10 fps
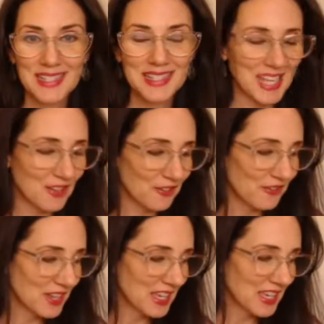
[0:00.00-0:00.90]

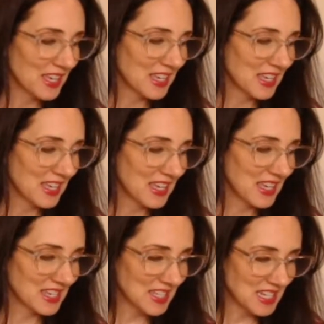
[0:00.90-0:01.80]

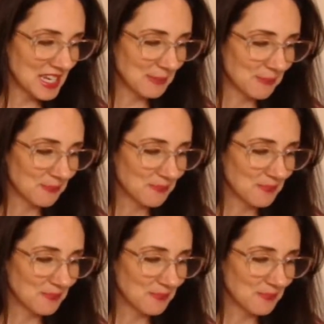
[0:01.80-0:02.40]
self-esteem.